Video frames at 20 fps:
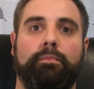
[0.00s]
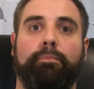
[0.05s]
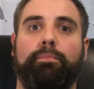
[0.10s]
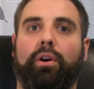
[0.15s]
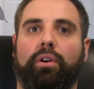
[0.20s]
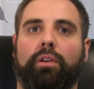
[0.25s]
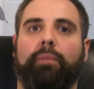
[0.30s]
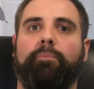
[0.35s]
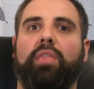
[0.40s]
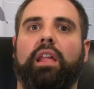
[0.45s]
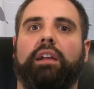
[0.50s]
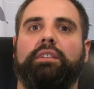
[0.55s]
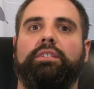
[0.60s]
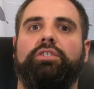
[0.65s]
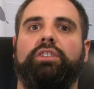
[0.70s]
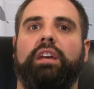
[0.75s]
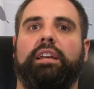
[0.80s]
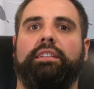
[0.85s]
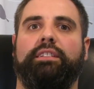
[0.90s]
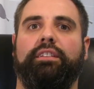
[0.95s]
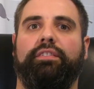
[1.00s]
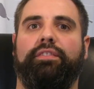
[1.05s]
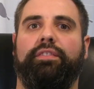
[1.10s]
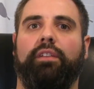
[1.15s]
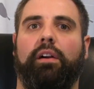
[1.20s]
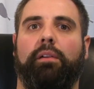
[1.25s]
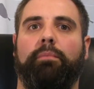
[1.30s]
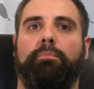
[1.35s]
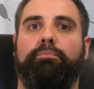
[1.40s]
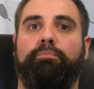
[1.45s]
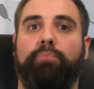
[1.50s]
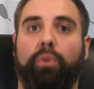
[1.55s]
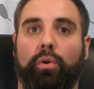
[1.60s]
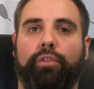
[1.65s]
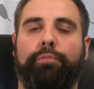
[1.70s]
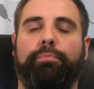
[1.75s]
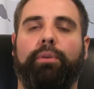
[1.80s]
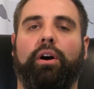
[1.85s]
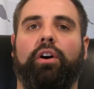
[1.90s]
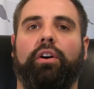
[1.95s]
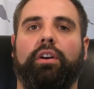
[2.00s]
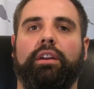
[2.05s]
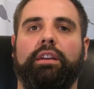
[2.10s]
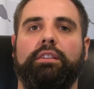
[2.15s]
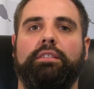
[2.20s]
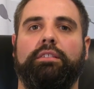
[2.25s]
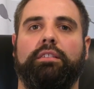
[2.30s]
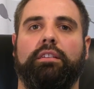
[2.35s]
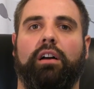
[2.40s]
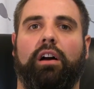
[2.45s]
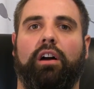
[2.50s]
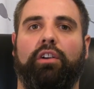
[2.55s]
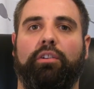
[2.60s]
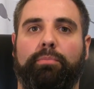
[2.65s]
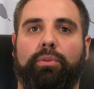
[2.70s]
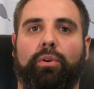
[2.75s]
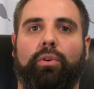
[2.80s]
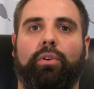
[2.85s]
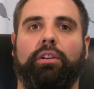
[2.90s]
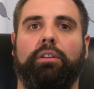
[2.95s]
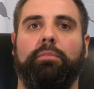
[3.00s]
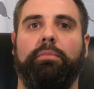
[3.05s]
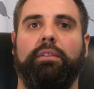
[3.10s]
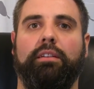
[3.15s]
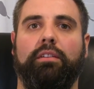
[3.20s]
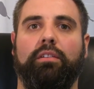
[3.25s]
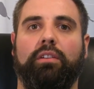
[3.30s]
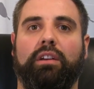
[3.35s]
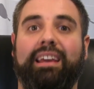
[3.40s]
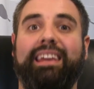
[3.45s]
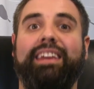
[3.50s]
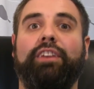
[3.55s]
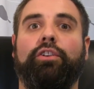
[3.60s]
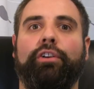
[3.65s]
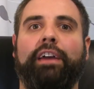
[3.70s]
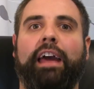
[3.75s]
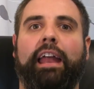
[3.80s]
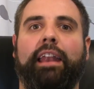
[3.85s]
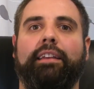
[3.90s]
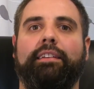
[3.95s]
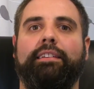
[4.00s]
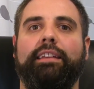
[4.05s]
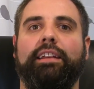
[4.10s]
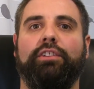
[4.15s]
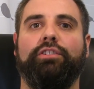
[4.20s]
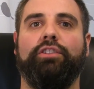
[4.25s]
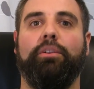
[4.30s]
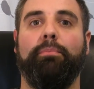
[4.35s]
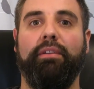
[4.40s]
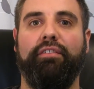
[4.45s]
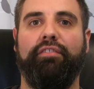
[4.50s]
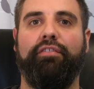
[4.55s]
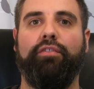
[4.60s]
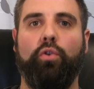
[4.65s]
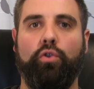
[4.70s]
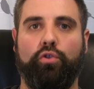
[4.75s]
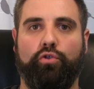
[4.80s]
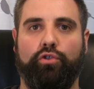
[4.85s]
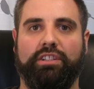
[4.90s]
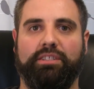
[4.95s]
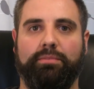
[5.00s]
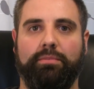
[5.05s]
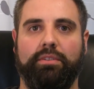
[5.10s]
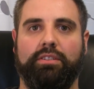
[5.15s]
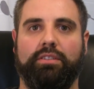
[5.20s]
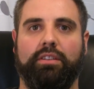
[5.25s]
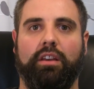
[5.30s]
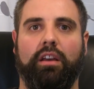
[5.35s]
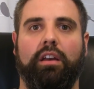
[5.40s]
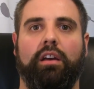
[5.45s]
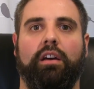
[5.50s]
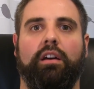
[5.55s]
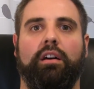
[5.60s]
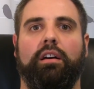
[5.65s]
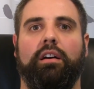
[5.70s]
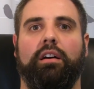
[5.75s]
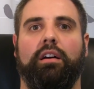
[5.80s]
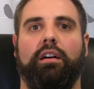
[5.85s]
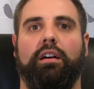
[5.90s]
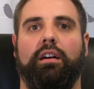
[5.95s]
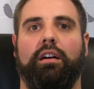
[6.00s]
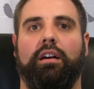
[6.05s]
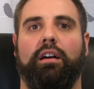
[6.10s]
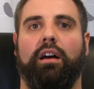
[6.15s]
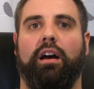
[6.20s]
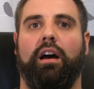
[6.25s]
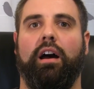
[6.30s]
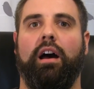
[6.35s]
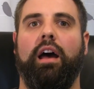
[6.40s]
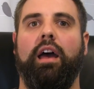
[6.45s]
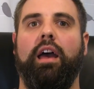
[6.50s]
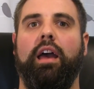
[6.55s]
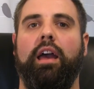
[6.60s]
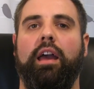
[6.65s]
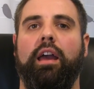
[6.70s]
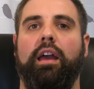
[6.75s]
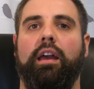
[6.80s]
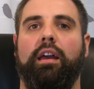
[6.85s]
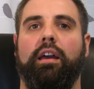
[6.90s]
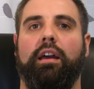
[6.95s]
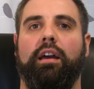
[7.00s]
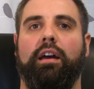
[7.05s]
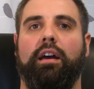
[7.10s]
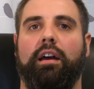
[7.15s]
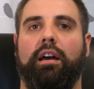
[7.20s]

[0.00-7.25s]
But I suggest if both parties are reported to be keen on getting a deal done before Christmas, 2,